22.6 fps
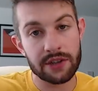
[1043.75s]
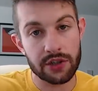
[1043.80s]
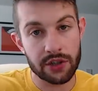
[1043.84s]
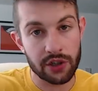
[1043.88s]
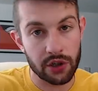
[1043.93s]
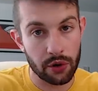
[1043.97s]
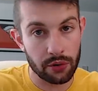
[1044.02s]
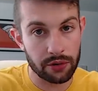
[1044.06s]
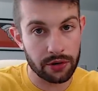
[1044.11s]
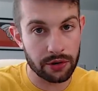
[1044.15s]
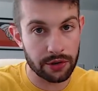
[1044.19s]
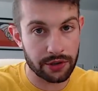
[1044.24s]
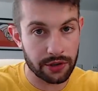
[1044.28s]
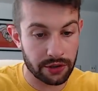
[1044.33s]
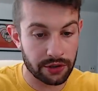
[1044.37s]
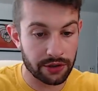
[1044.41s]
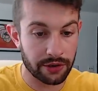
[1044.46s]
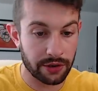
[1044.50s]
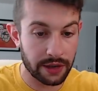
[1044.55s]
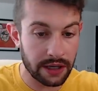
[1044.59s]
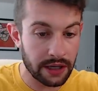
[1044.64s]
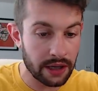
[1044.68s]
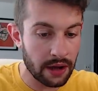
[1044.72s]
a shoulder
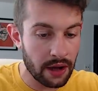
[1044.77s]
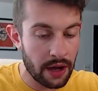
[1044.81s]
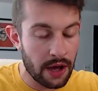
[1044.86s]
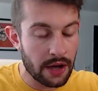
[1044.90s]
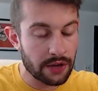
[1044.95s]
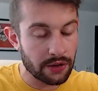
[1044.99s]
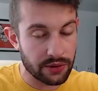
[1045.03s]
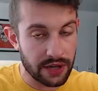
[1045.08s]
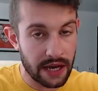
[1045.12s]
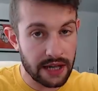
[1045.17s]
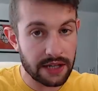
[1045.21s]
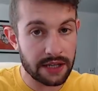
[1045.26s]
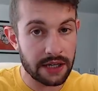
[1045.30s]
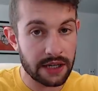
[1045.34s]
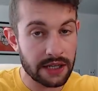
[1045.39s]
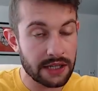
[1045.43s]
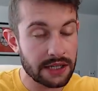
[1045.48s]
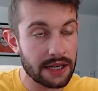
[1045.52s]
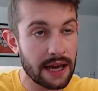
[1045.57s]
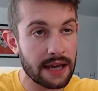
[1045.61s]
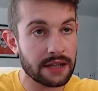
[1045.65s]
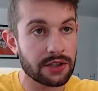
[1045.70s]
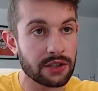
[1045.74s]
surgery. So
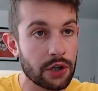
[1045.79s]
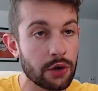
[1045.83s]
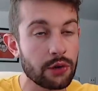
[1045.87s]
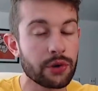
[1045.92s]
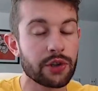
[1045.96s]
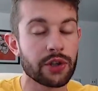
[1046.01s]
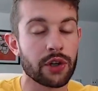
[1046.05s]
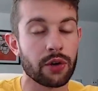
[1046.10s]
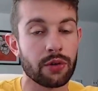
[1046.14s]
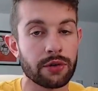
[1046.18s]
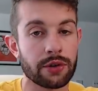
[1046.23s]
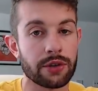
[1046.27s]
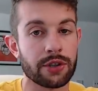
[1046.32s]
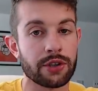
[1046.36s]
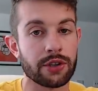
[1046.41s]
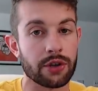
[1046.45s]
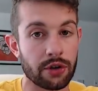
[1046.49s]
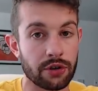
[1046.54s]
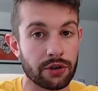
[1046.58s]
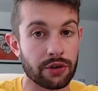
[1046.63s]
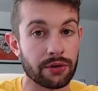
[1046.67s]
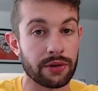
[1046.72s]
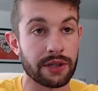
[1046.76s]
he has two shoulder
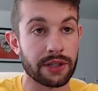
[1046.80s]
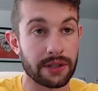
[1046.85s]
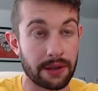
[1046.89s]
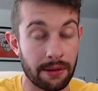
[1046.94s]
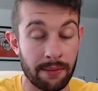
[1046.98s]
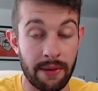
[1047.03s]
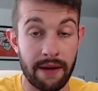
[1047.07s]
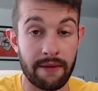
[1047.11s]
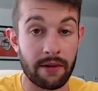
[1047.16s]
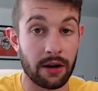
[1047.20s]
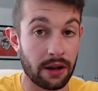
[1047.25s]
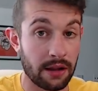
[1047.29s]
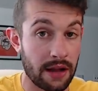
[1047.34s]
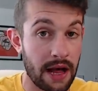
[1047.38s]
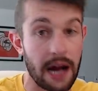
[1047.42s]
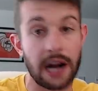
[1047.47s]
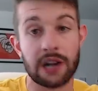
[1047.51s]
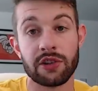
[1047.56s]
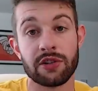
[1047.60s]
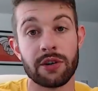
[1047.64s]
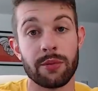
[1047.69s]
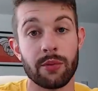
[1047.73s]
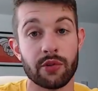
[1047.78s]
surgeries. I'm having a lot
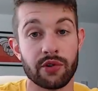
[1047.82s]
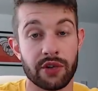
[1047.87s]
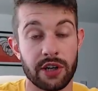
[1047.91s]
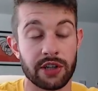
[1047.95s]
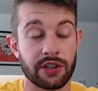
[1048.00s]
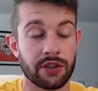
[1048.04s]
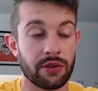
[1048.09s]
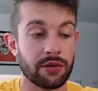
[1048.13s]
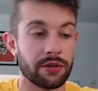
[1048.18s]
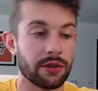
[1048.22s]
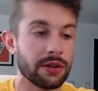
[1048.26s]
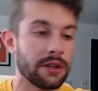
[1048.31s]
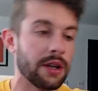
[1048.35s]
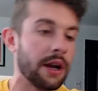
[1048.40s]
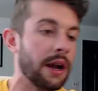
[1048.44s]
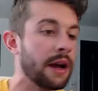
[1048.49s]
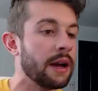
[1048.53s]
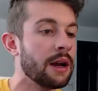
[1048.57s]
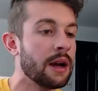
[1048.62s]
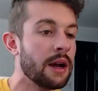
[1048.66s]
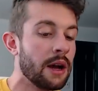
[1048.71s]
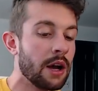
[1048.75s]
of trouble saying shoulder today.